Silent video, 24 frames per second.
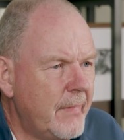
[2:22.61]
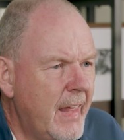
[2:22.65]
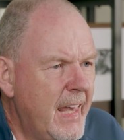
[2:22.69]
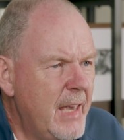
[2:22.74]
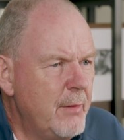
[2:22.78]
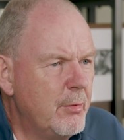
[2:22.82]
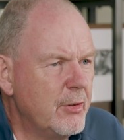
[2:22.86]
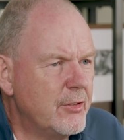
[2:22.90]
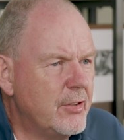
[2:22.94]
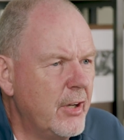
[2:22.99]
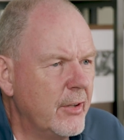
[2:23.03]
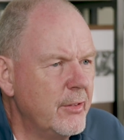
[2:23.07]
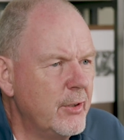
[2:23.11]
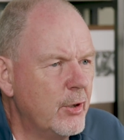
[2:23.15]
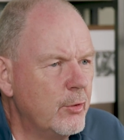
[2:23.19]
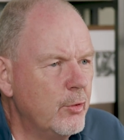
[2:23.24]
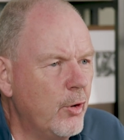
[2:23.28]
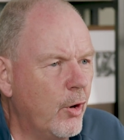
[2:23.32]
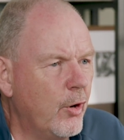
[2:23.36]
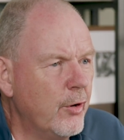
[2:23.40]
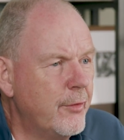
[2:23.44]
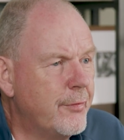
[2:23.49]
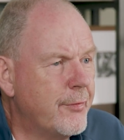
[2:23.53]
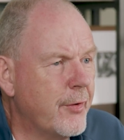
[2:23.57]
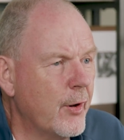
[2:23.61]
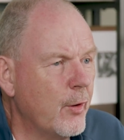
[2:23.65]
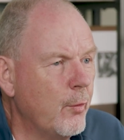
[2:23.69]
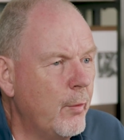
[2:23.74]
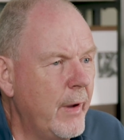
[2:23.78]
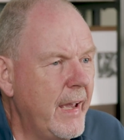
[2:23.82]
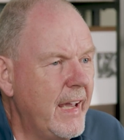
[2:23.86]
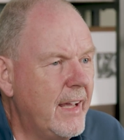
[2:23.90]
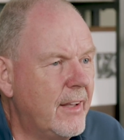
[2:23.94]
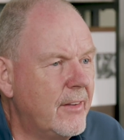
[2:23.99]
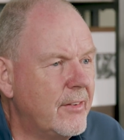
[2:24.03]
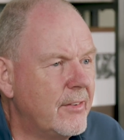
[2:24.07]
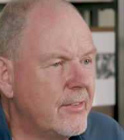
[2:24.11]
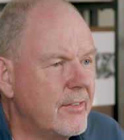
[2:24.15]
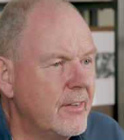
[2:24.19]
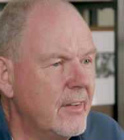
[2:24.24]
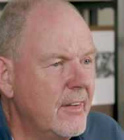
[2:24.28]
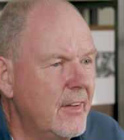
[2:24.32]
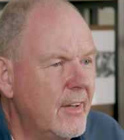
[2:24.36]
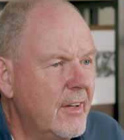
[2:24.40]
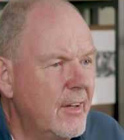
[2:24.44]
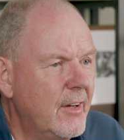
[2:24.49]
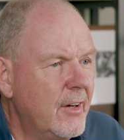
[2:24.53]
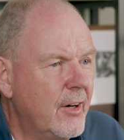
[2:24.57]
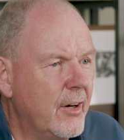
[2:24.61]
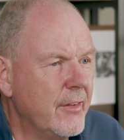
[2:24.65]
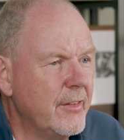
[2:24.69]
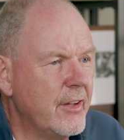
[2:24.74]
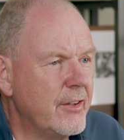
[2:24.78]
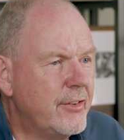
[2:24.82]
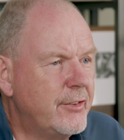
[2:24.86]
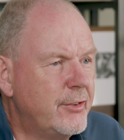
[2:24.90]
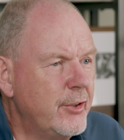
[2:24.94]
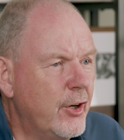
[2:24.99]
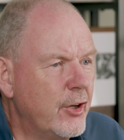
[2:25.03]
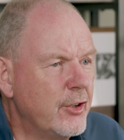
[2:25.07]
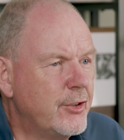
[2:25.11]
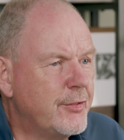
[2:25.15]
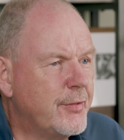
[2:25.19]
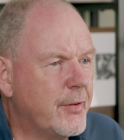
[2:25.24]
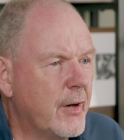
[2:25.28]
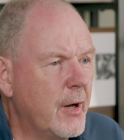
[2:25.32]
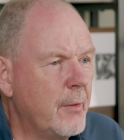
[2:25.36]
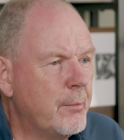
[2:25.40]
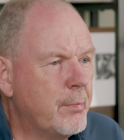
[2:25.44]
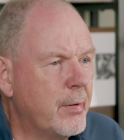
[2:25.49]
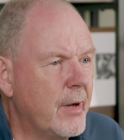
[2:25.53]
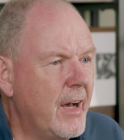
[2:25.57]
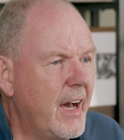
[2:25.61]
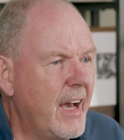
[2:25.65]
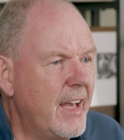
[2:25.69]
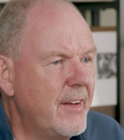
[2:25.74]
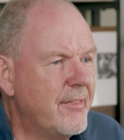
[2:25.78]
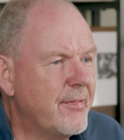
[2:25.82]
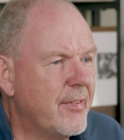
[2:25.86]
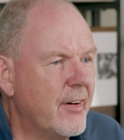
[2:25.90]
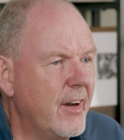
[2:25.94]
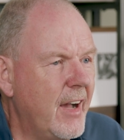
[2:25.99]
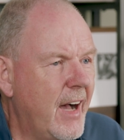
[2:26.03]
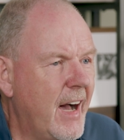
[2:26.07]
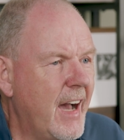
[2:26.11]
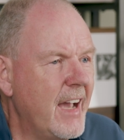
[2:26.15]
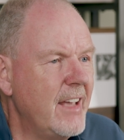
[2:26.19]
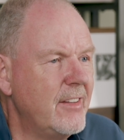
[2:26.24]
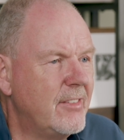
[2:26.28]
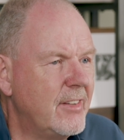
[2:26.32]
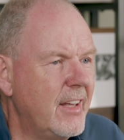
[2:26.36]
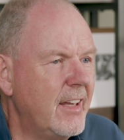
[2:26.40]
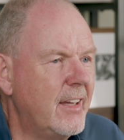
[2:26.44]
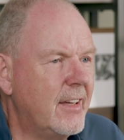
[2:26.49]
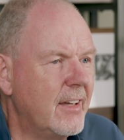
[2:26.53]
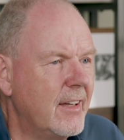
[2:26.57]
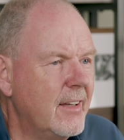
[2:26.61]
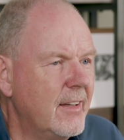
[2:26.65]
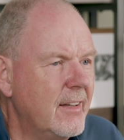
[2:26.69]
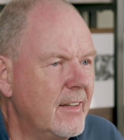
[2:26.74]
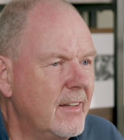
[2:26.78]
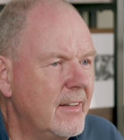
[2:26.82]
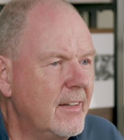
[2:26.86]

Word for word: He was on the road for weeks on the search for a bride for Isaac.